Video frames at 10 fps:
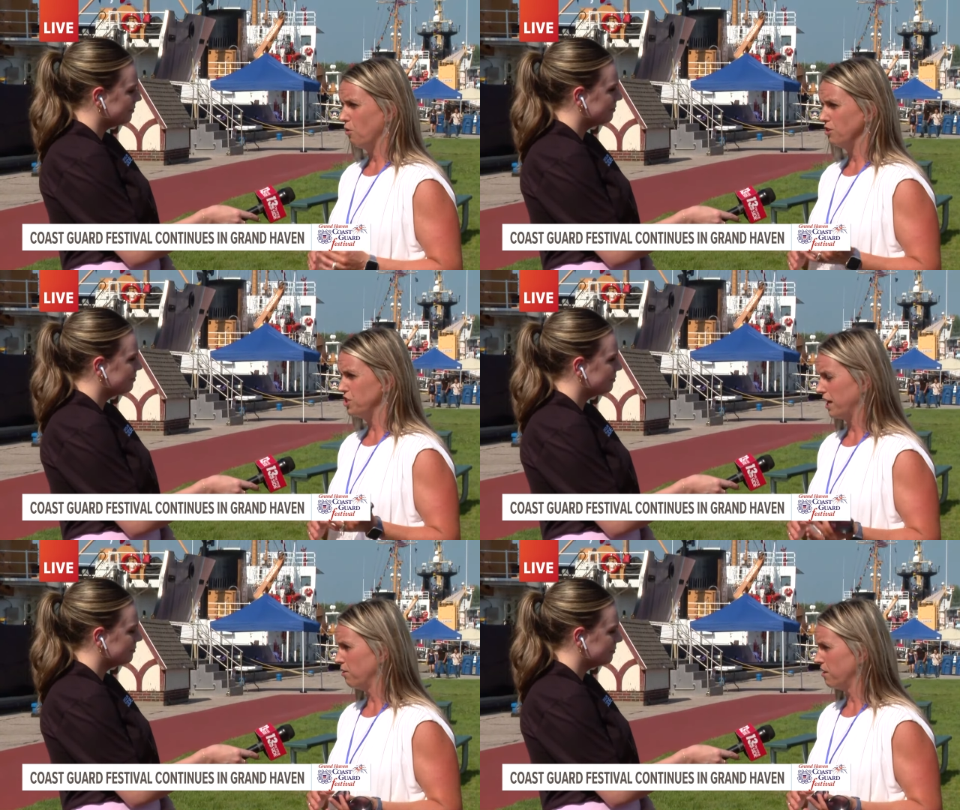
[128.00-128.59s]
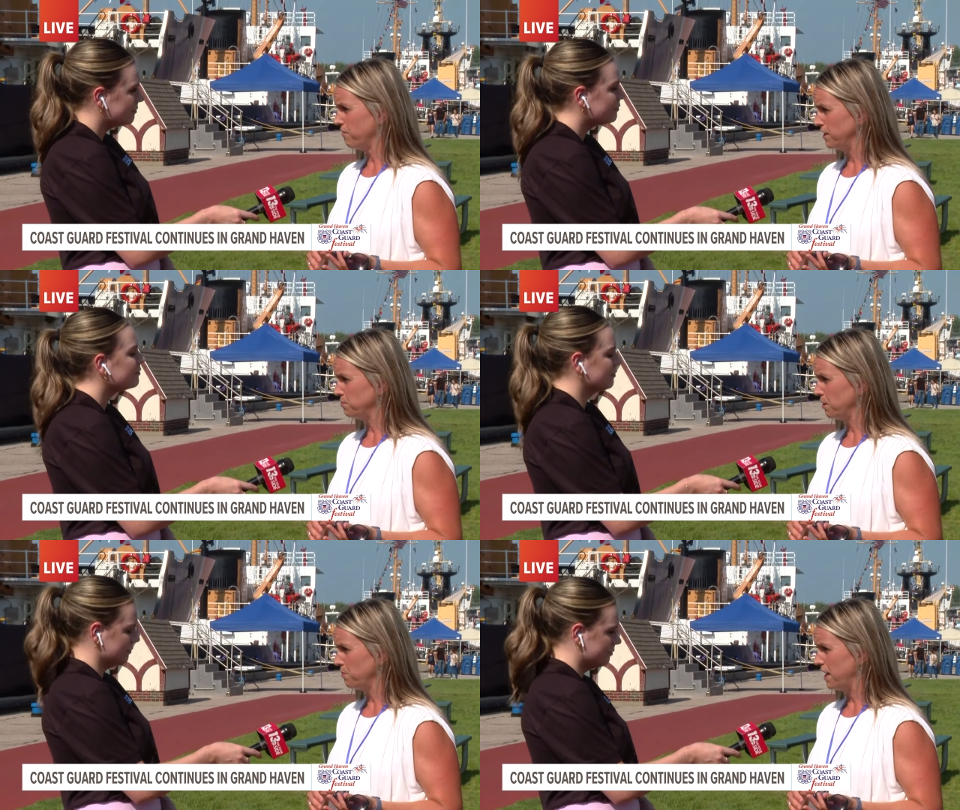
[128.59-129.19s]
Speaker 1: or check out our Facebook
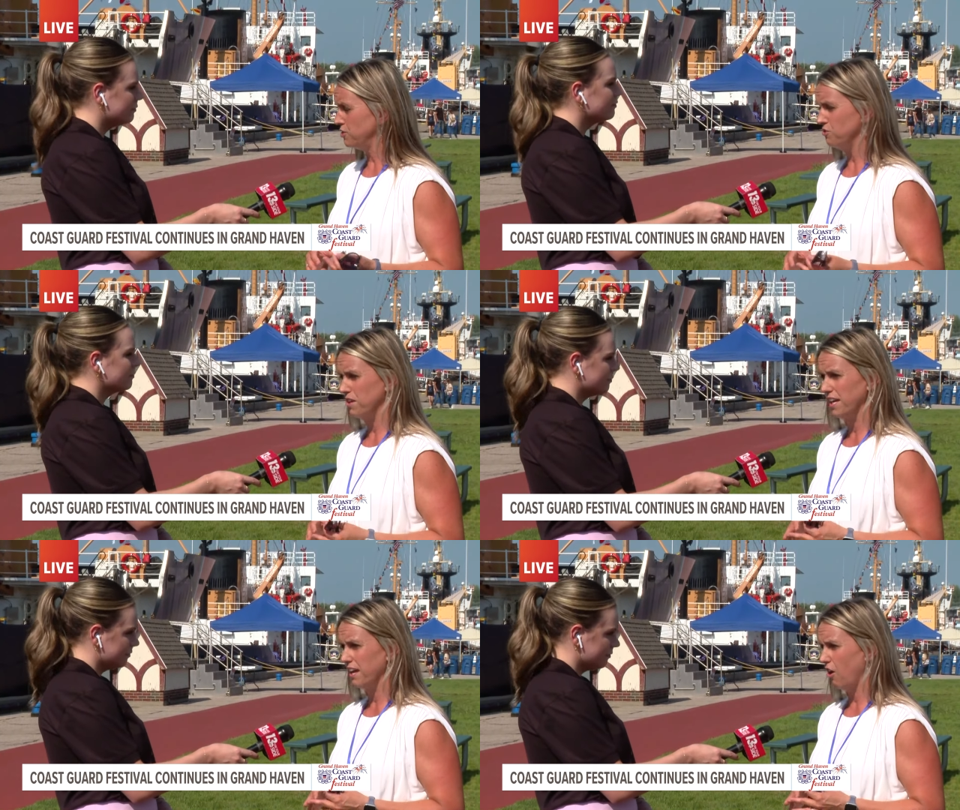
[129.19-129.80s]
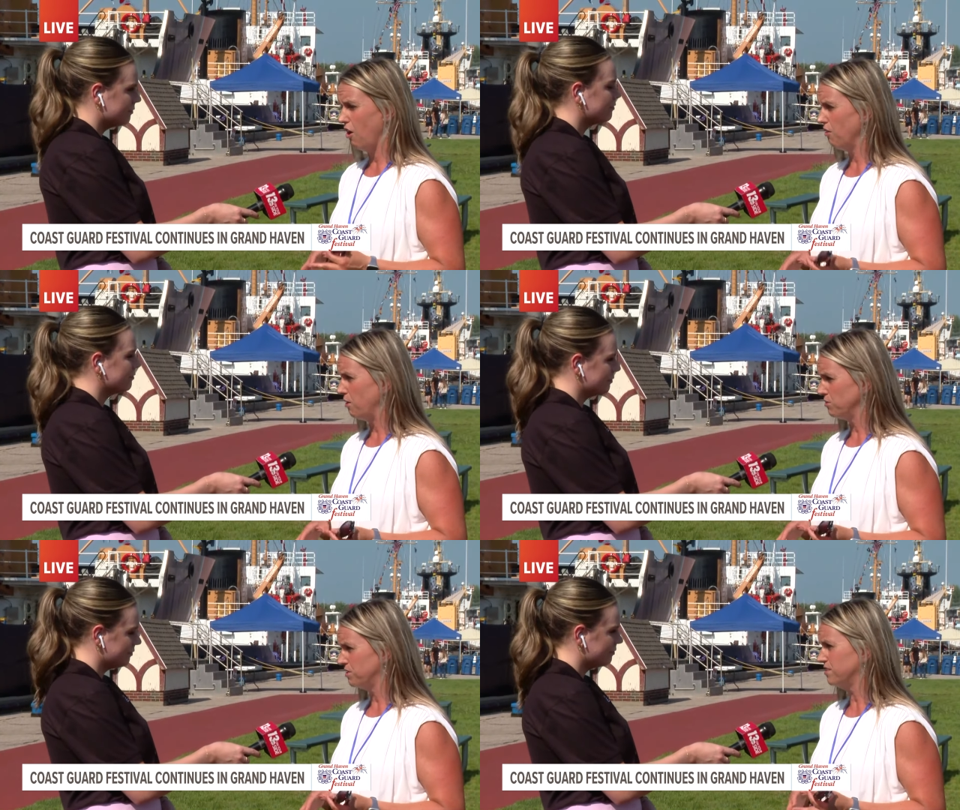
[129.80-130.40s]
page, you can get all
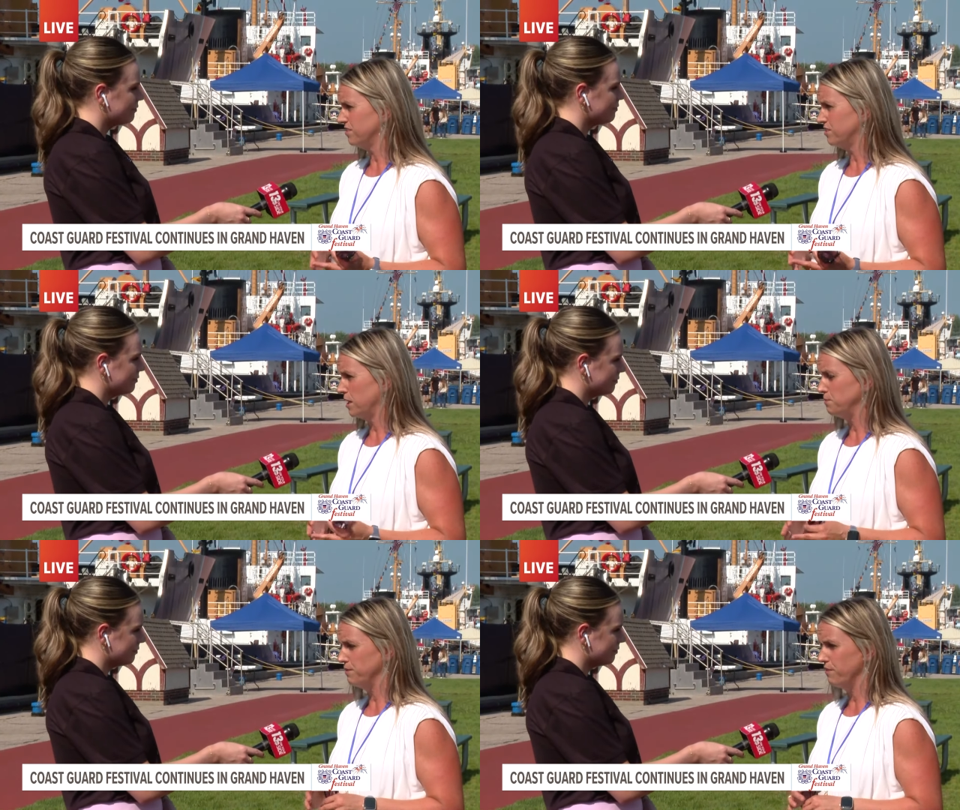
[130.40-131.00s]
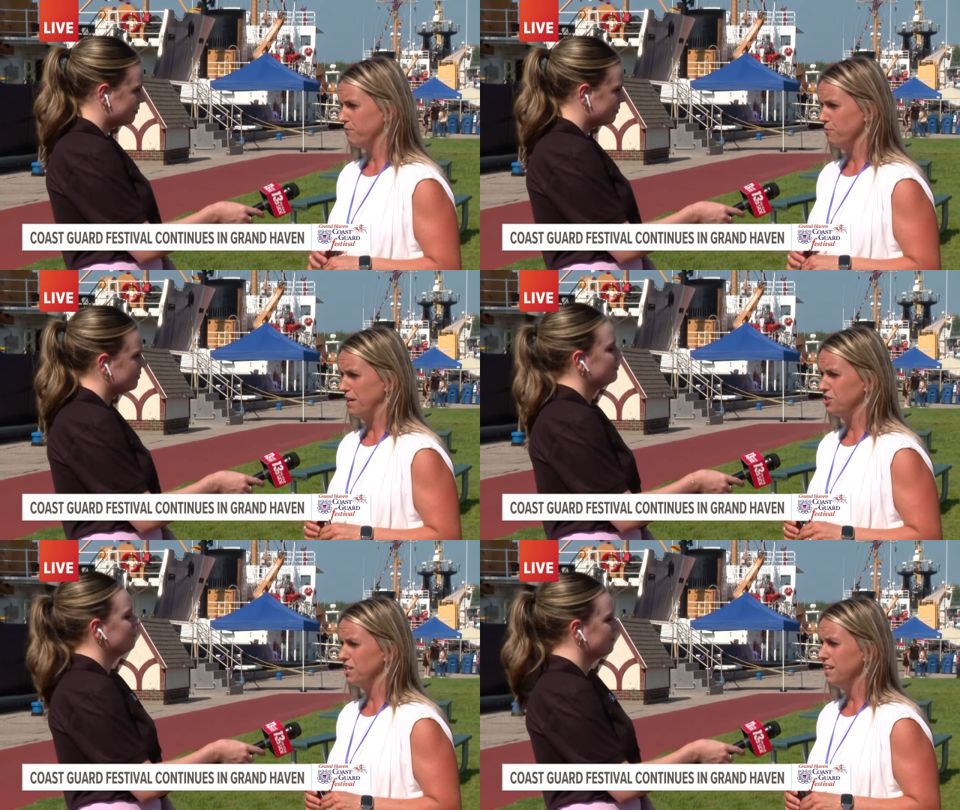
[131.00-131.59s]
those types of
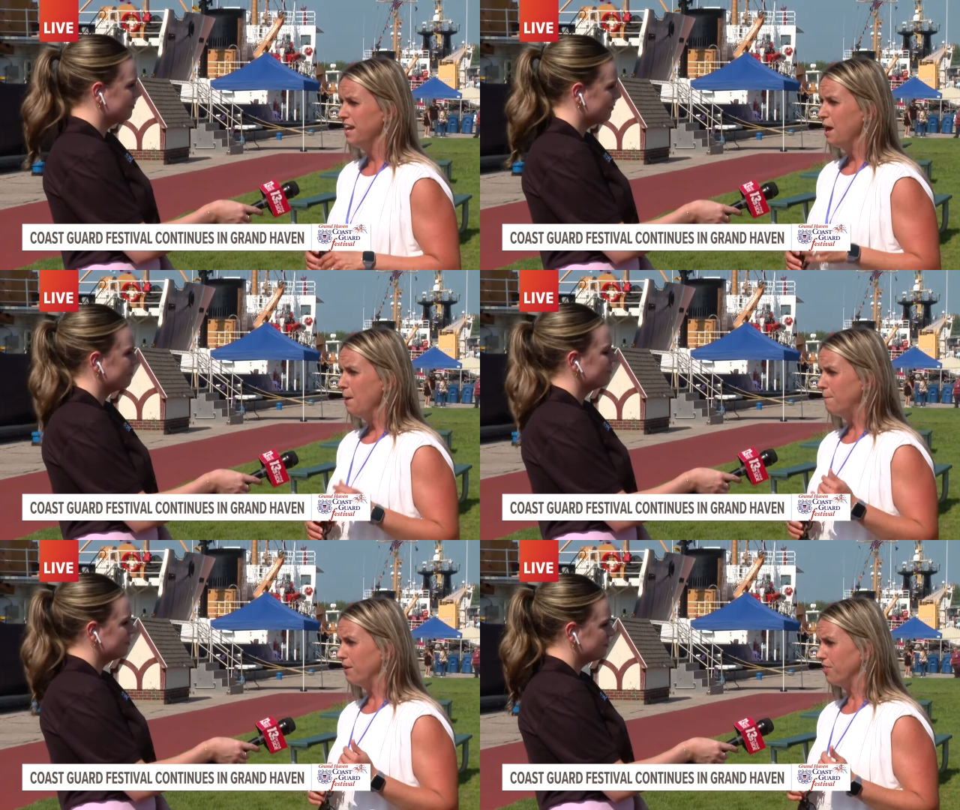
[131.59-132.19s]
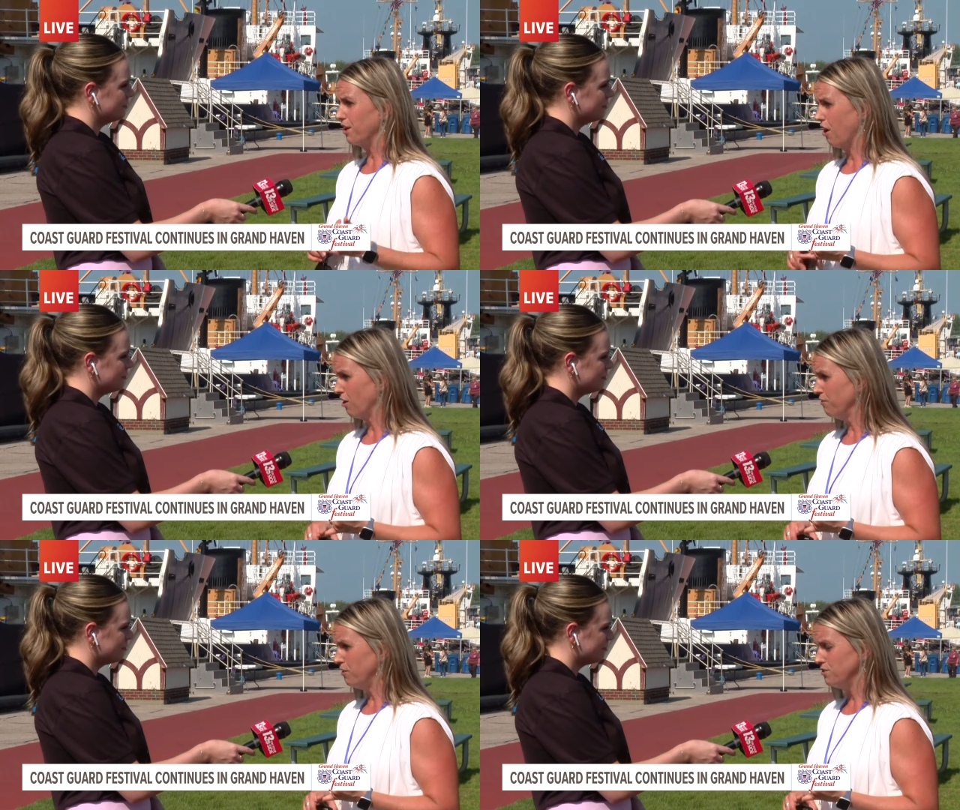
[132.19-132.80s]
information. But the
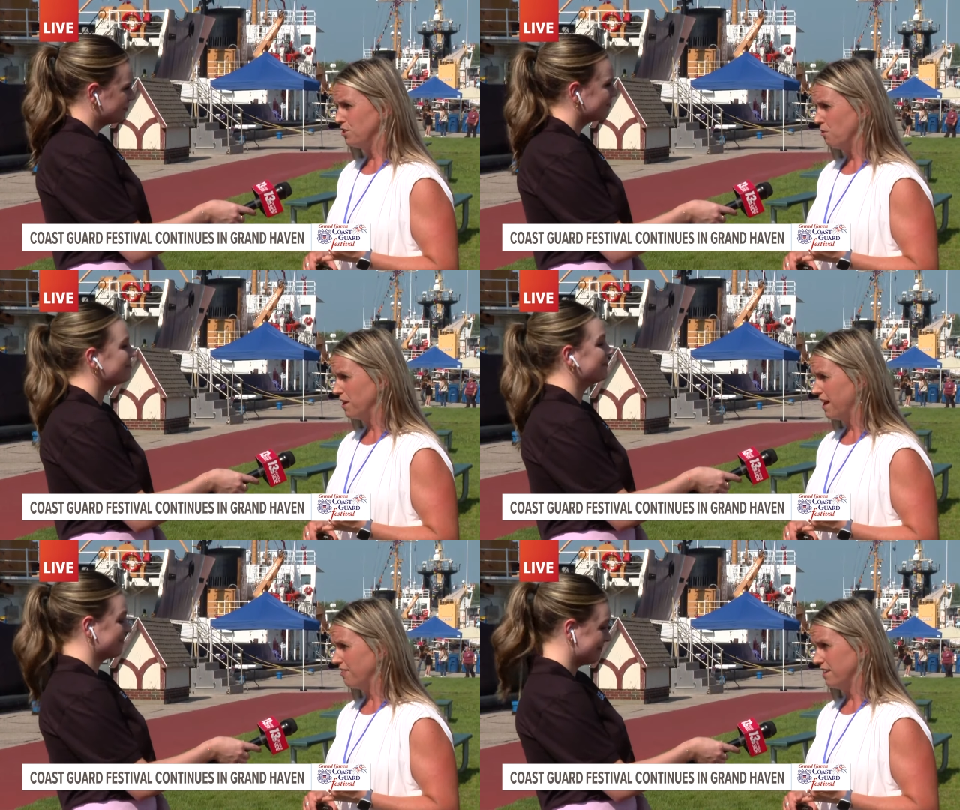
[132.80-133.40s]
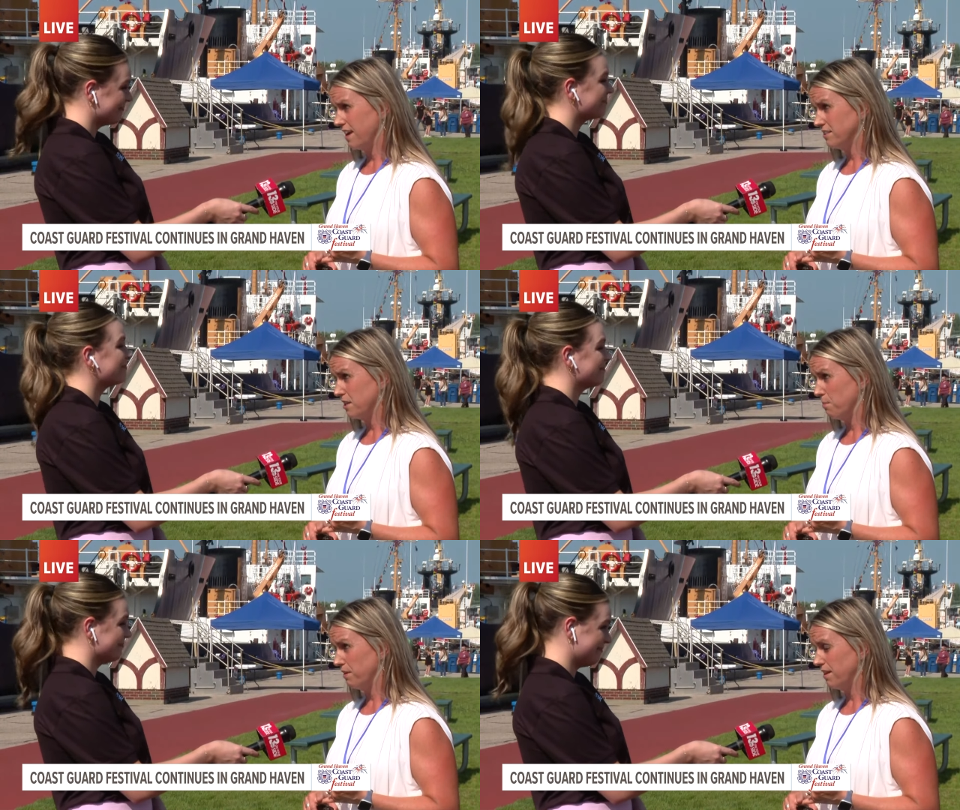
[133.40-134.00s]
carnival's going on the next
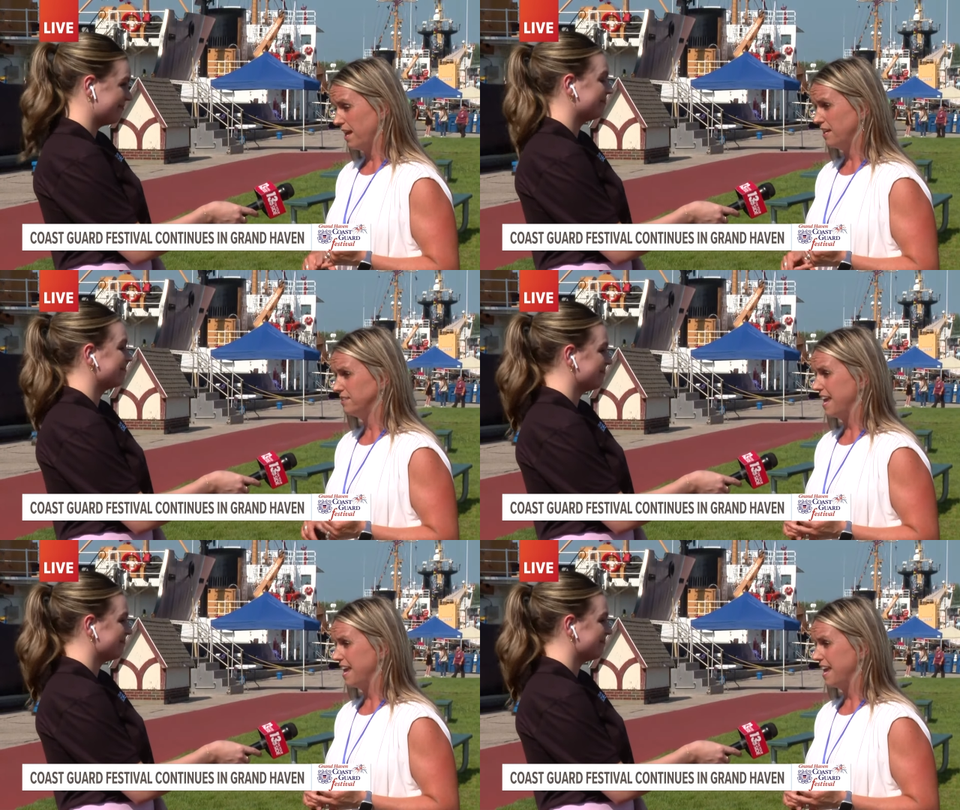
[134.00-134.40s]
couple of days